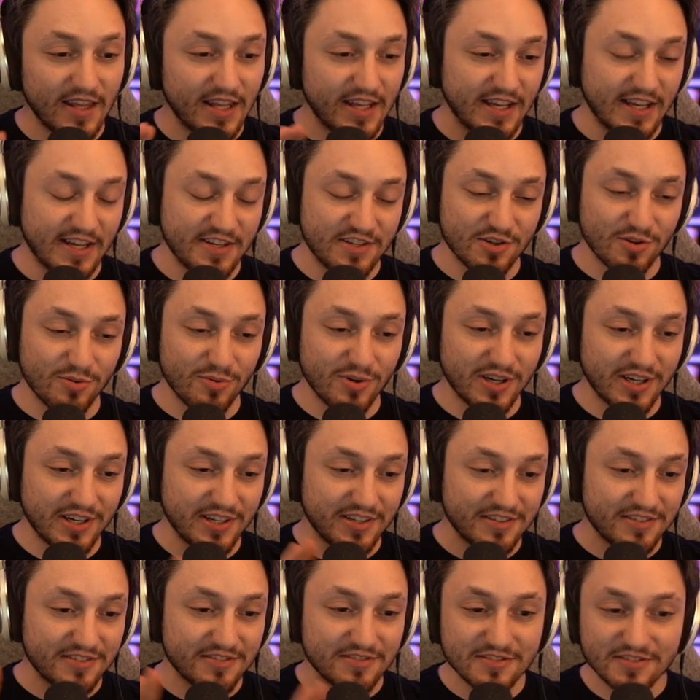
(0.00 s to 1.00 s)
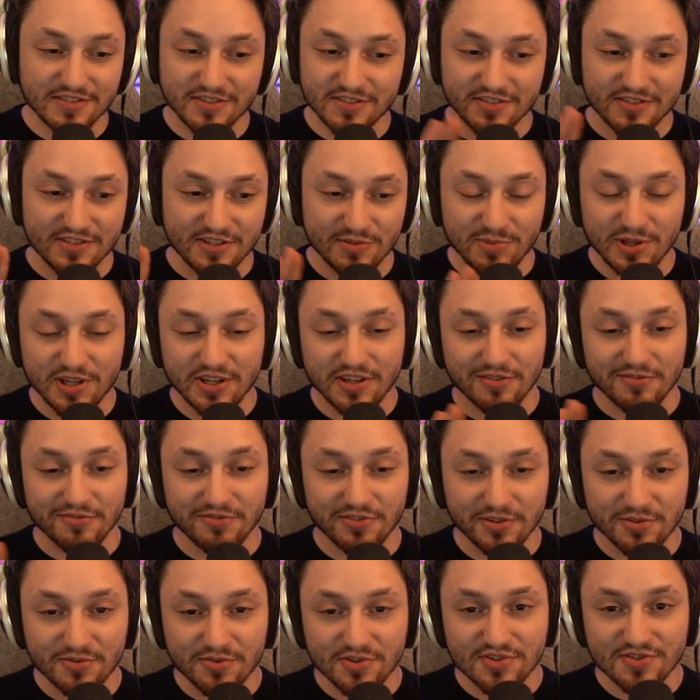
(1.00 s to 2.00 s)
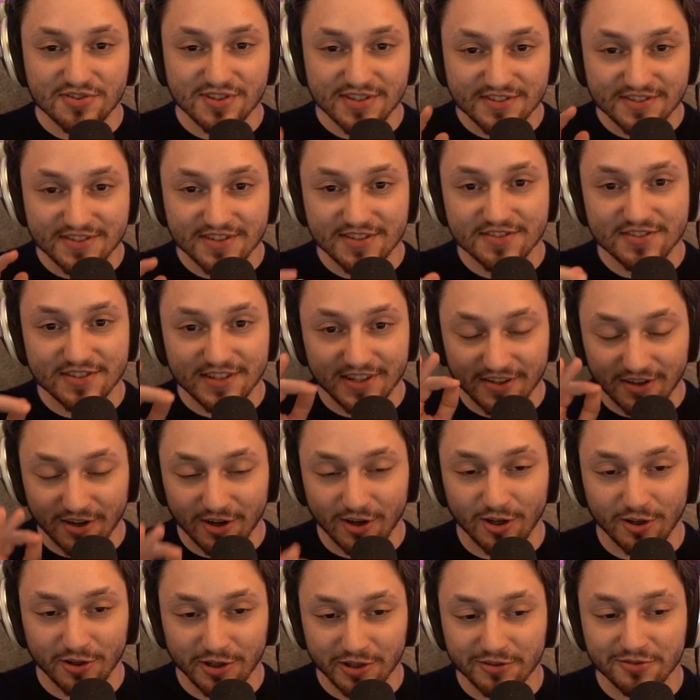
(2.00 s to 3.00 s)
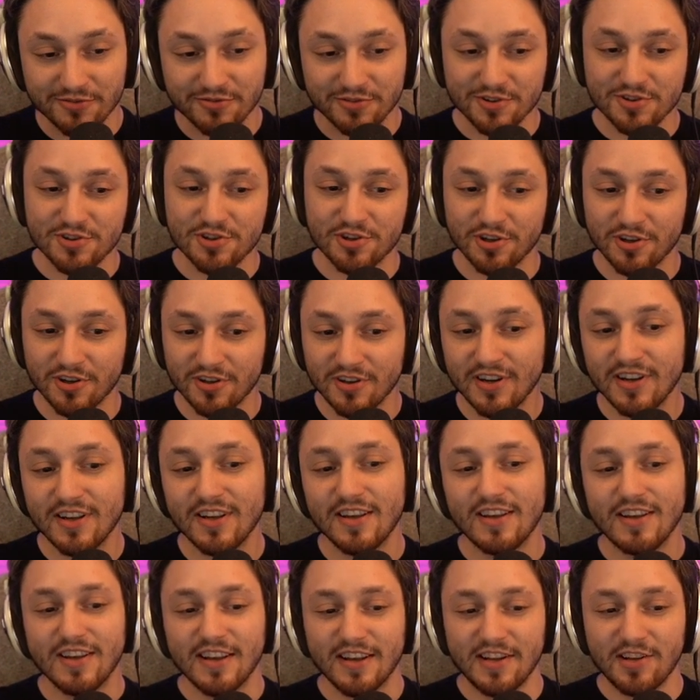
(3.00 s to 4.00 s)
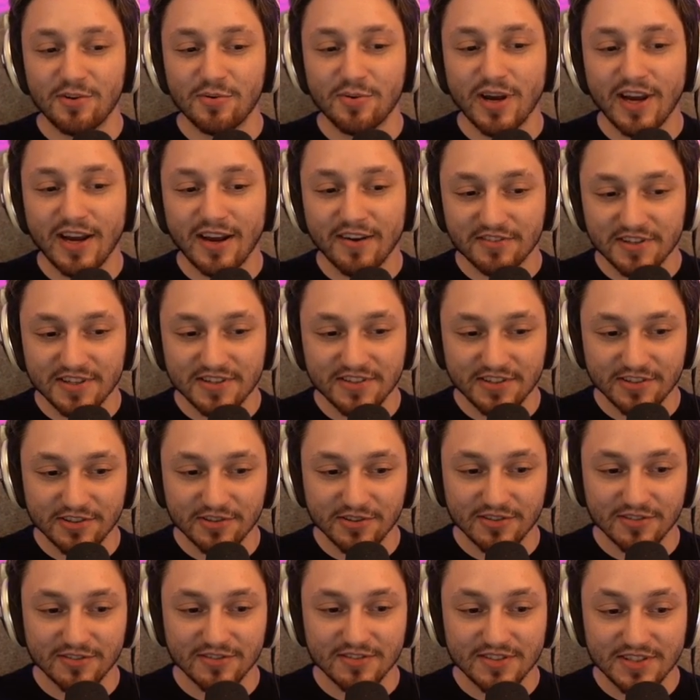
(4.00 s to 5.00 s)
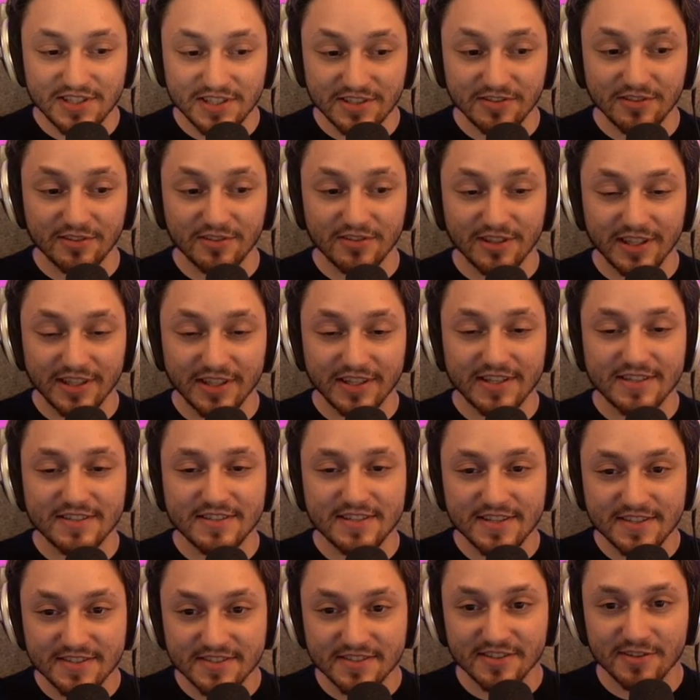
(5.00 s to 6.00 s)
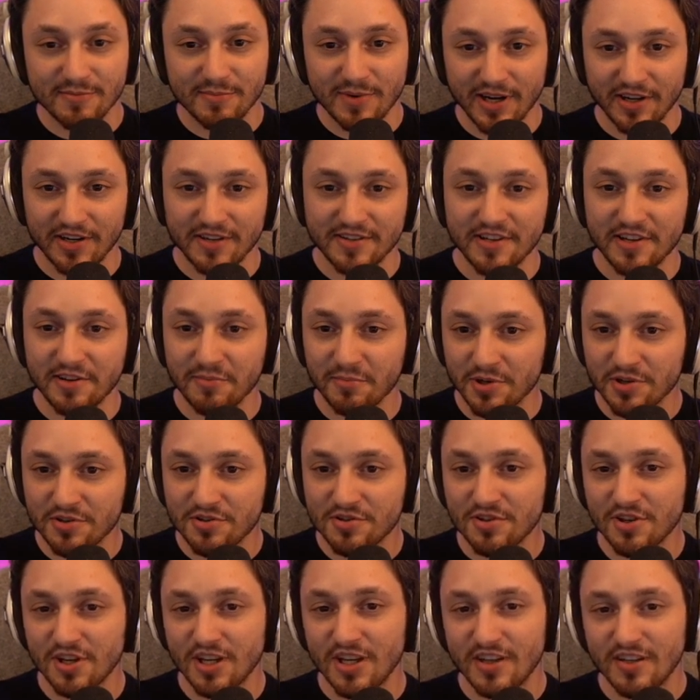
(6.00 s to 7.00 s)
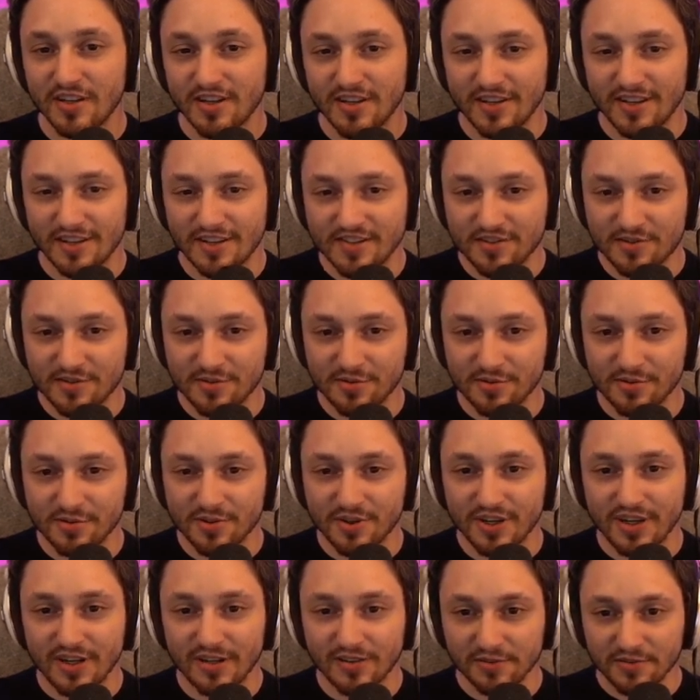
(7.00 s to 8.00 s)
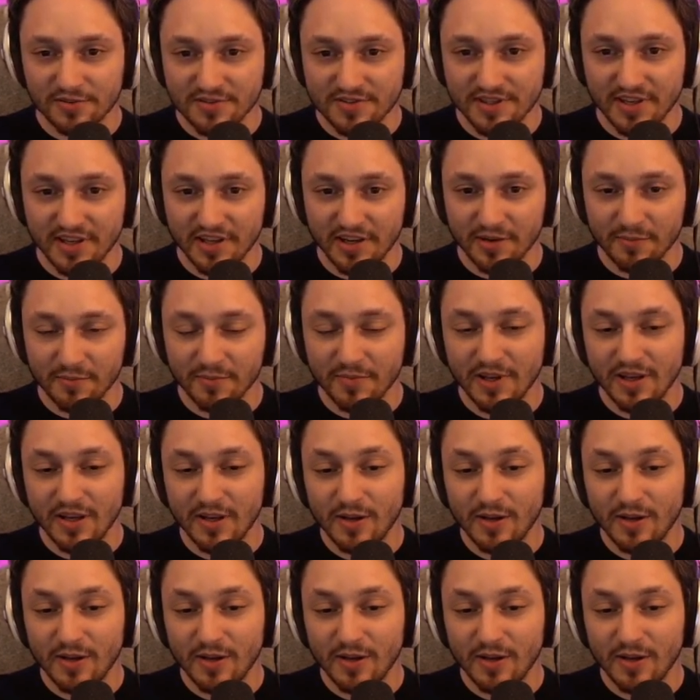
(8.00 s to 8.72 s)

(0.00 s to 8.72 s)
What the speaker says: I don't want it to be confused. This is an all-in for sure, and you have to deal like a decent amount of damage to not lose the game.